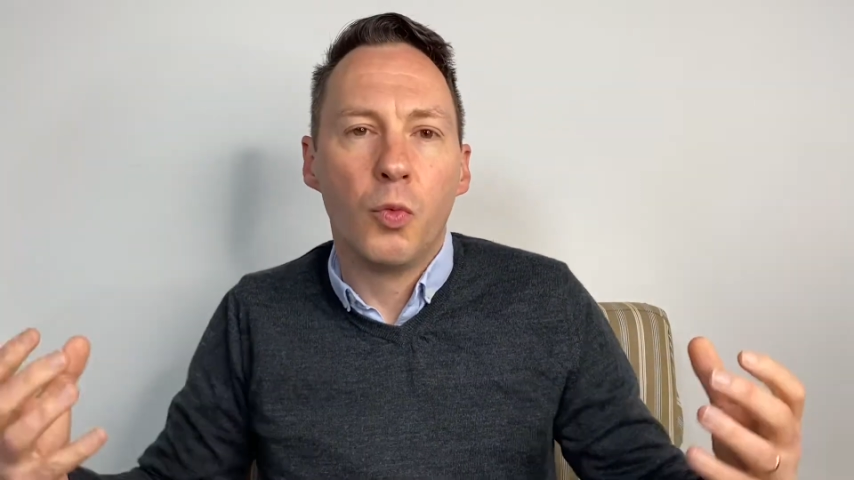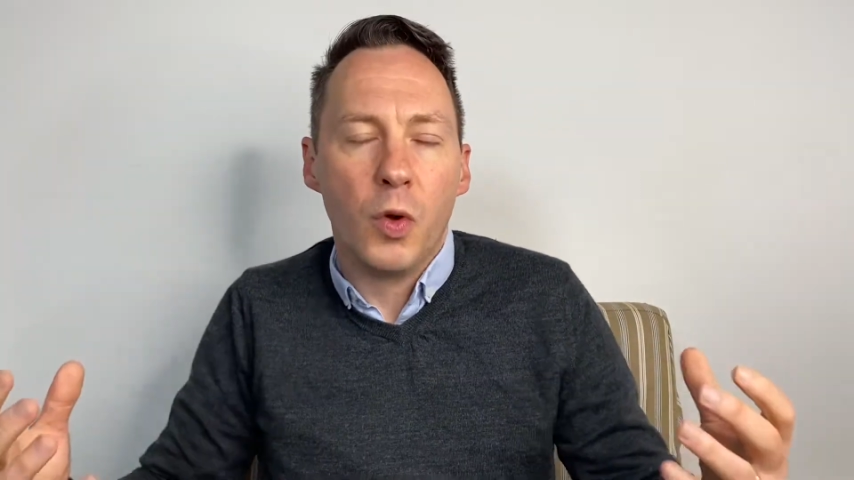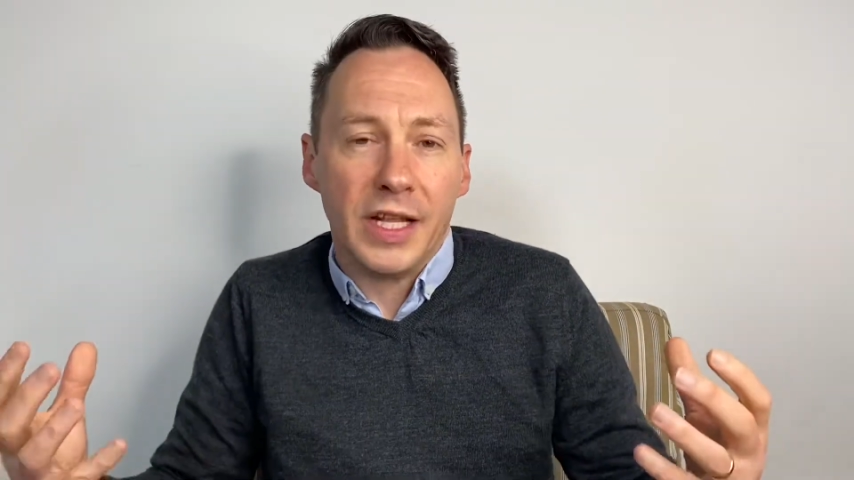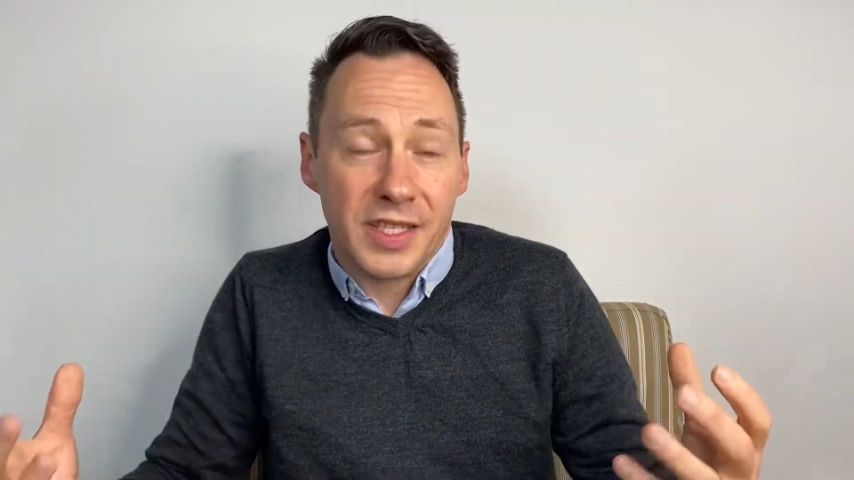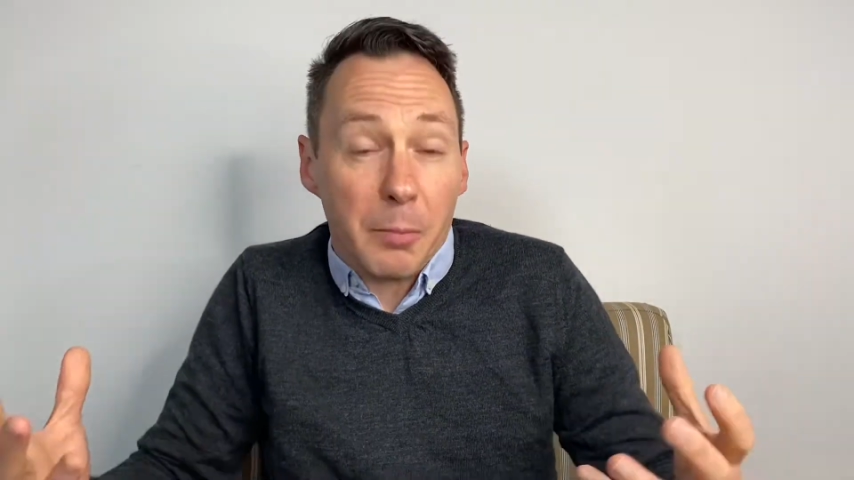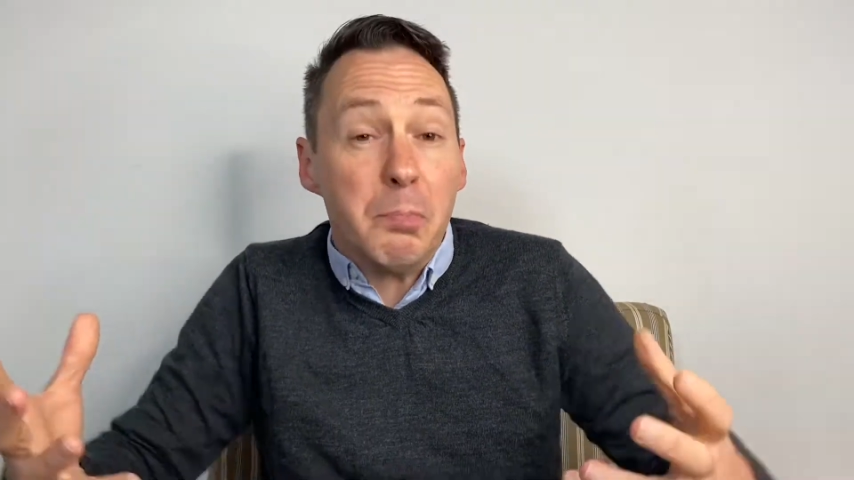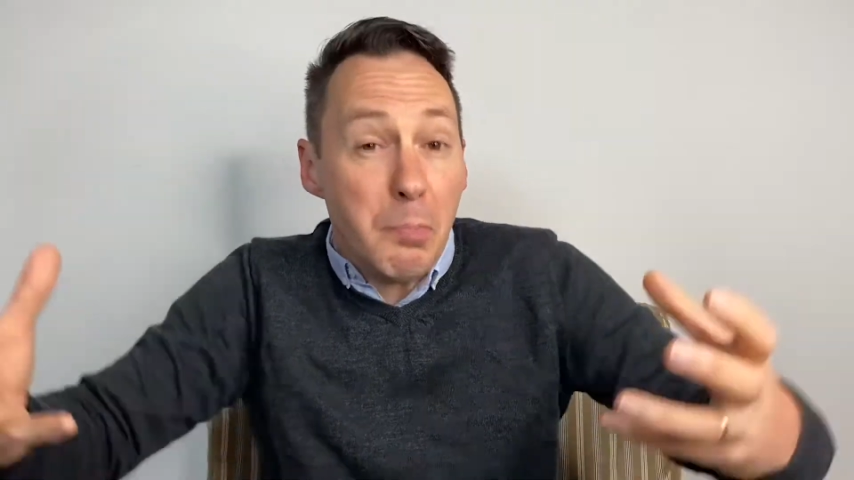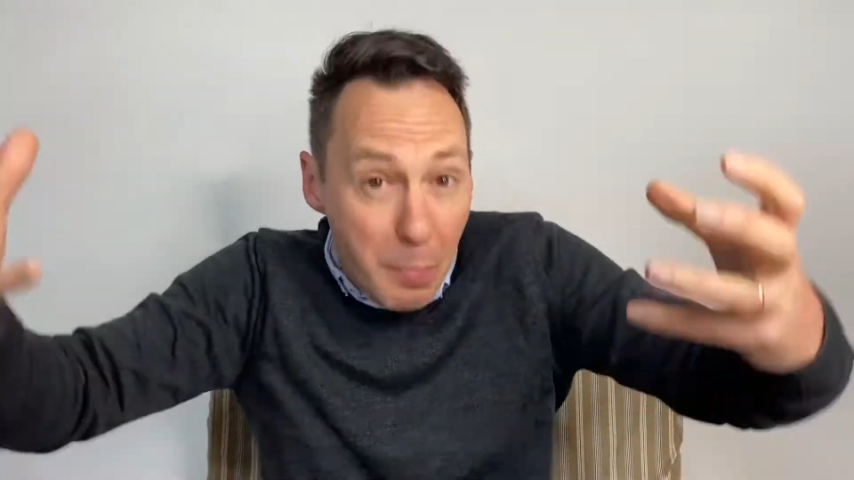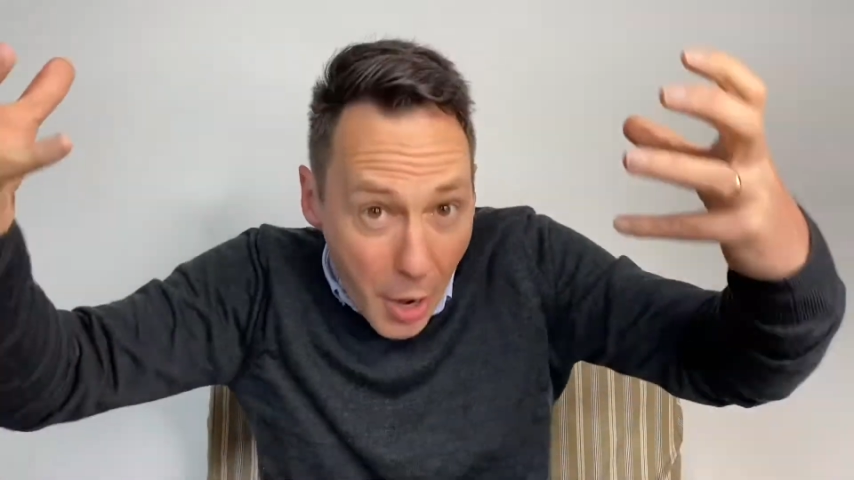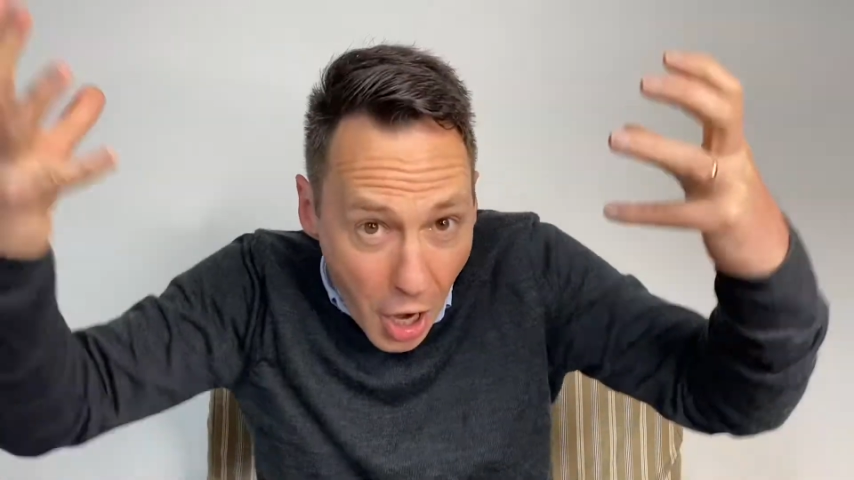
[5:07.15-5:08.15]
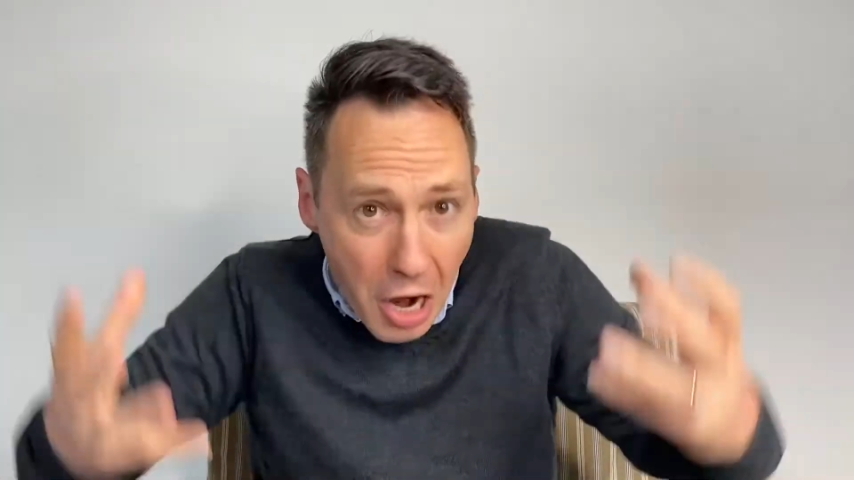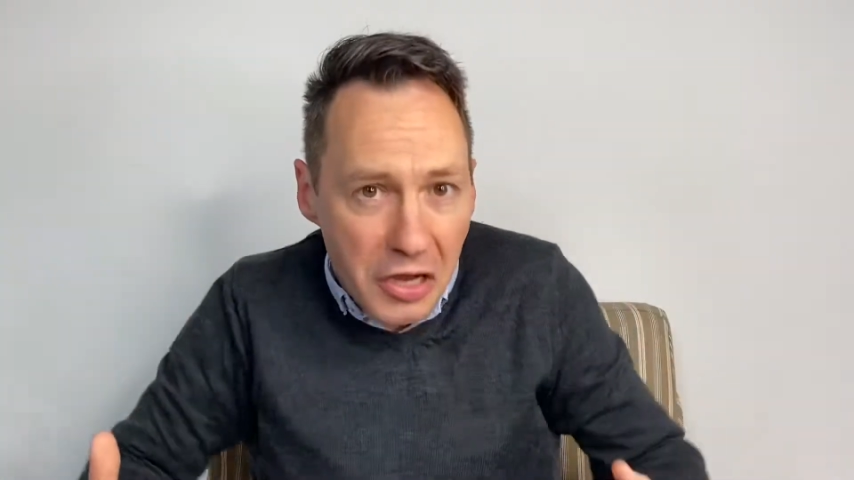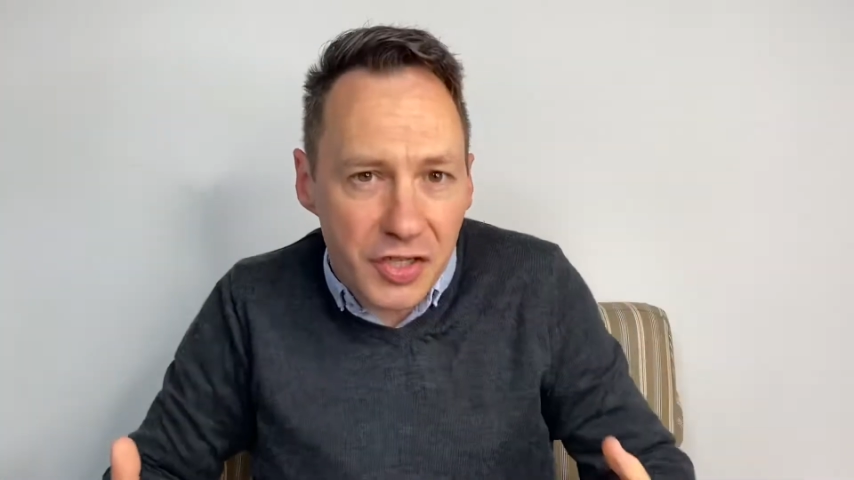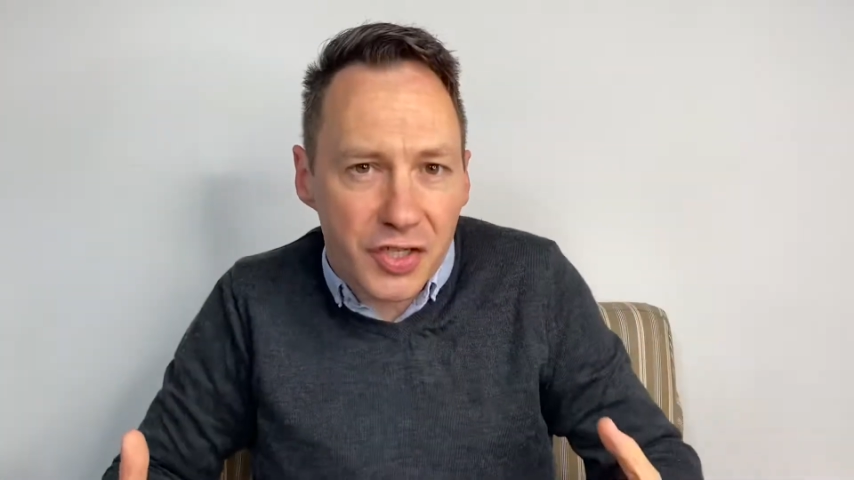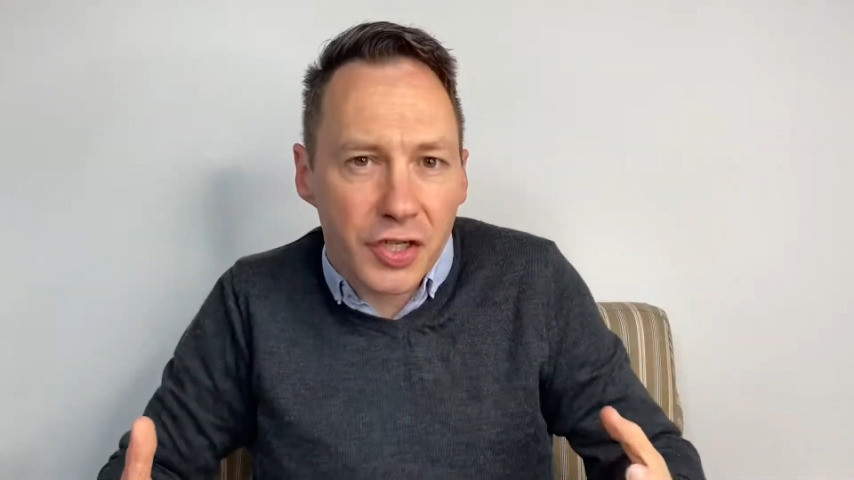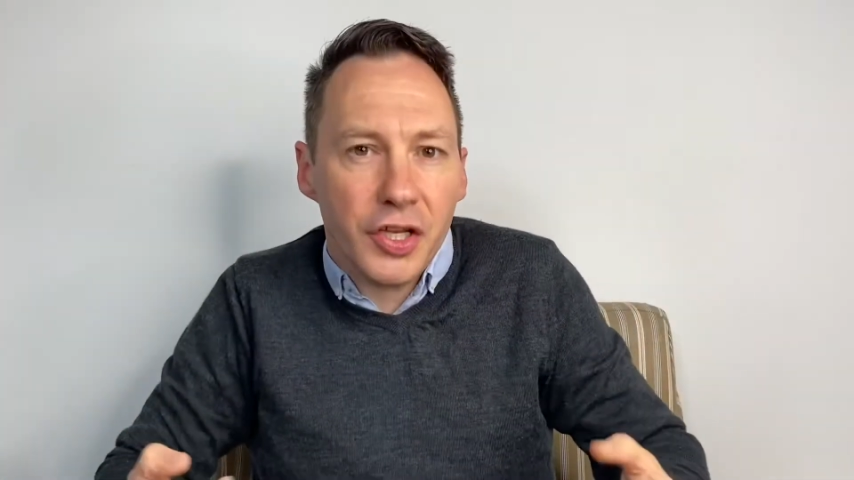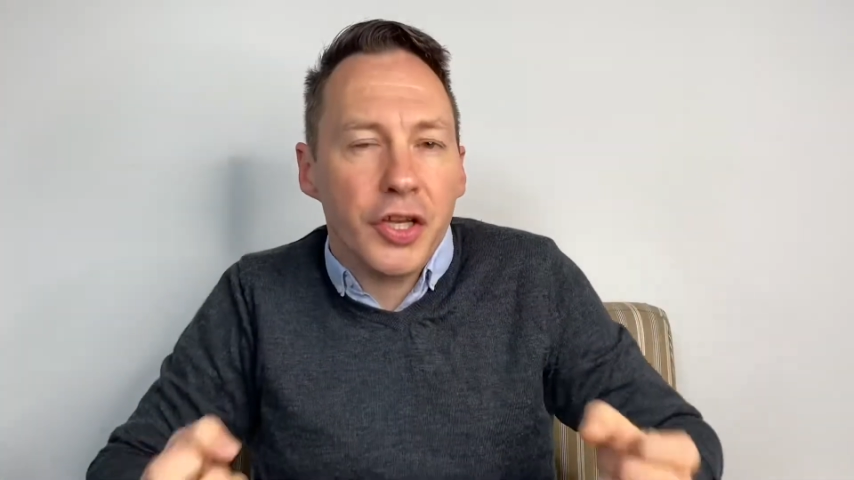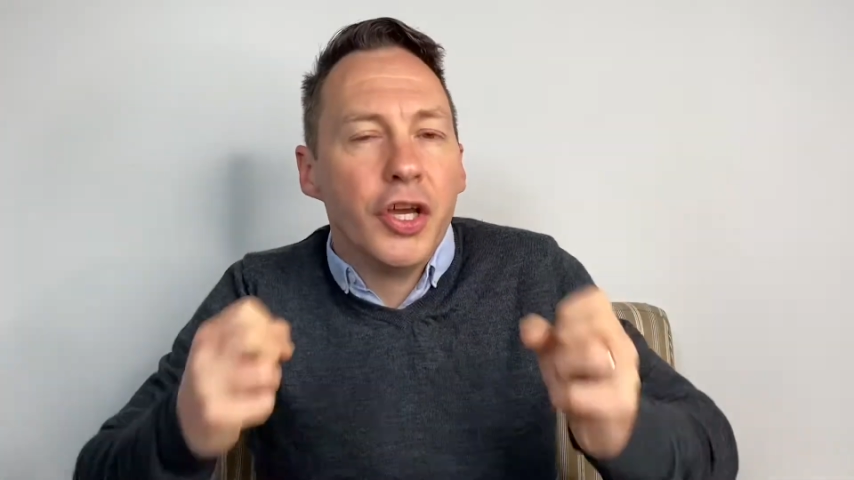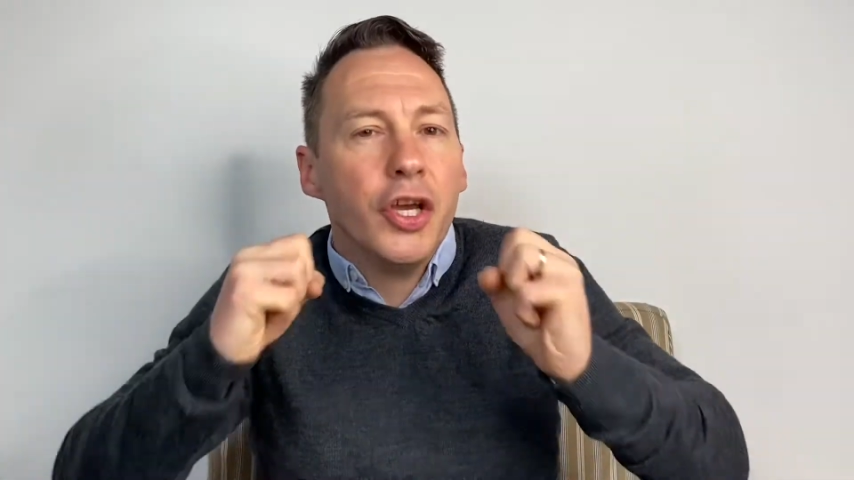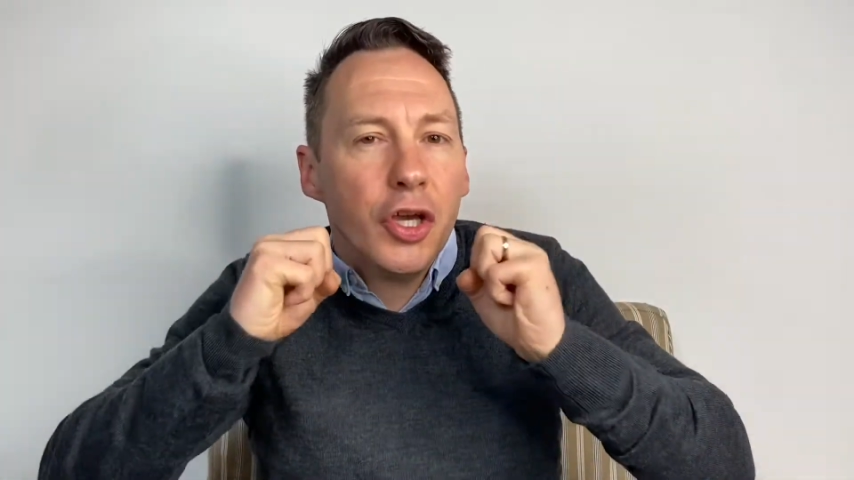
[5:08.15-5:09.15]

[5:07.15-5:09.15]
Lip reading: It's a person